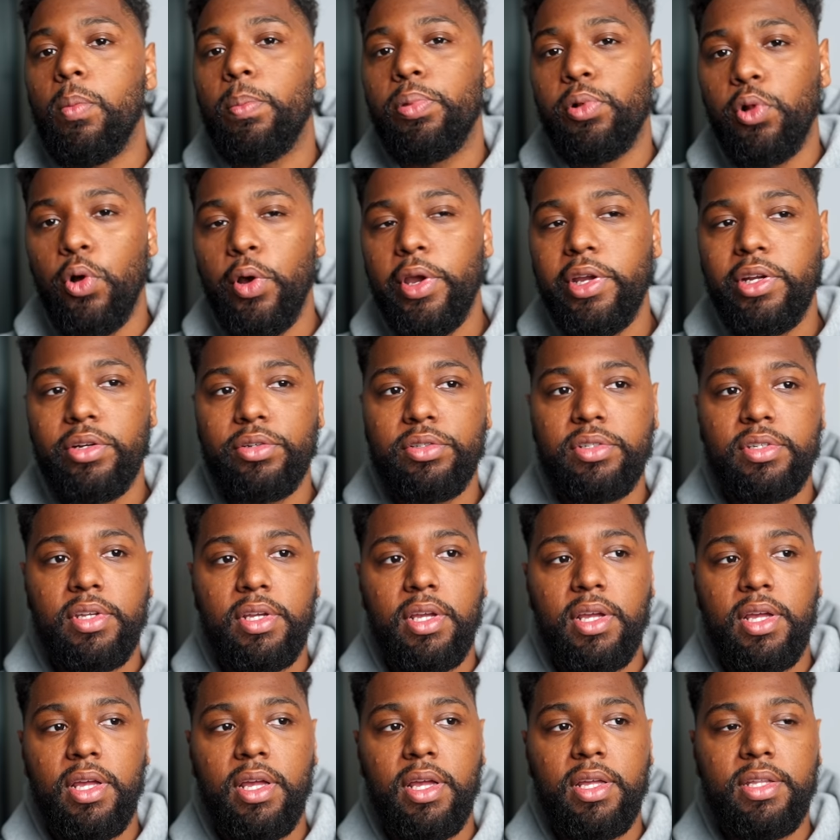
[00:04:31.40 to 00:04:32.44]
employers
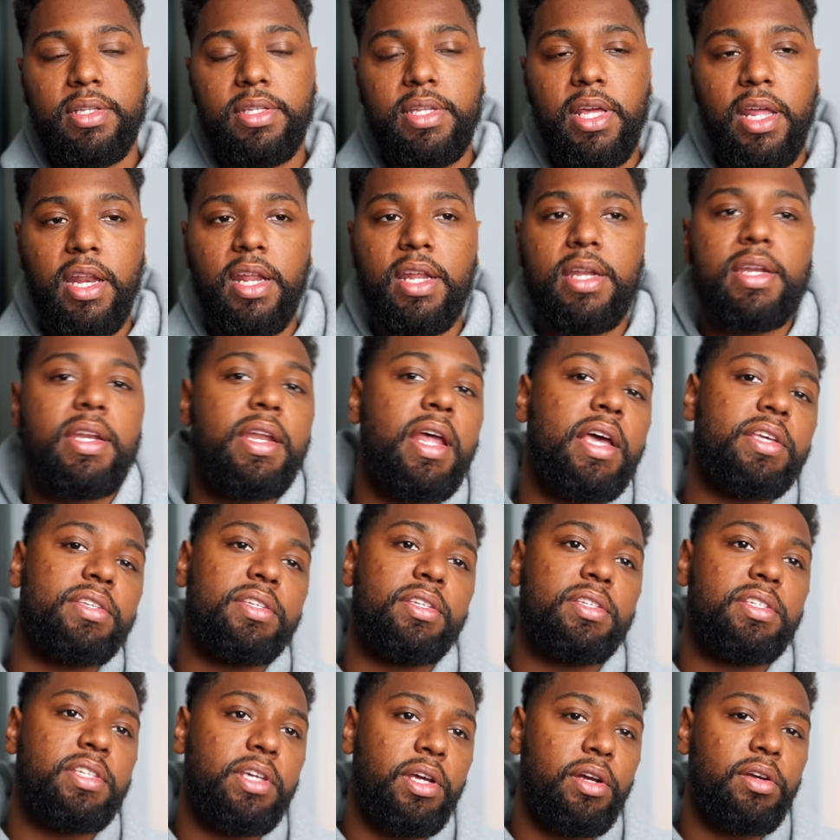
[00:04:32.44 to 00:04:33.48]
didn't
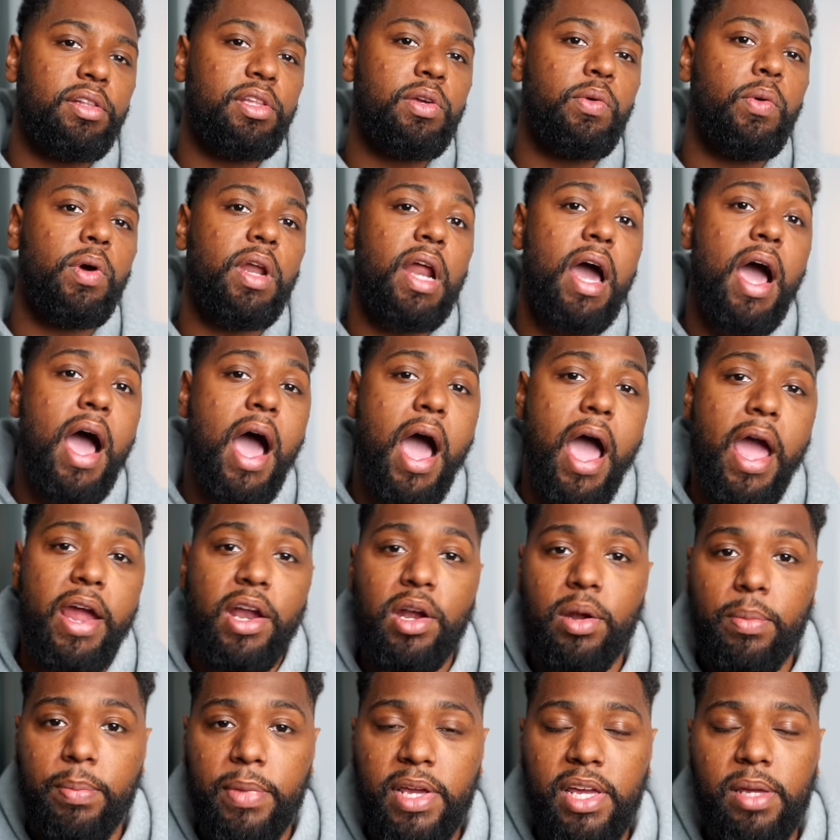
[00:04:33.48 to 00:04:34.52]
necessarily want to
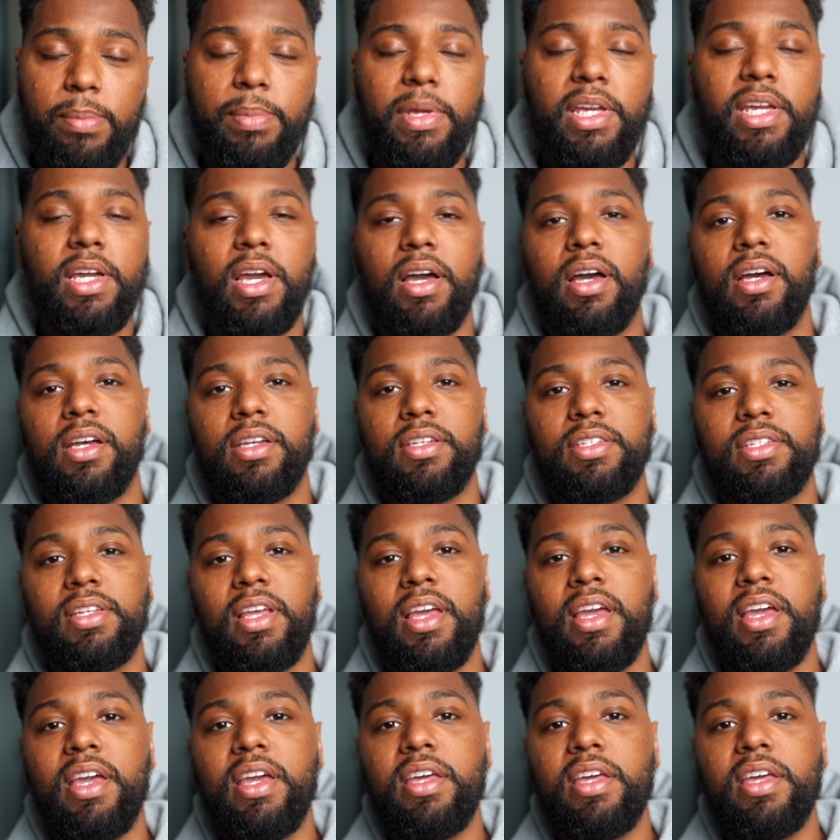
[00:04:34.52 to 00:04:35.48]
hire me because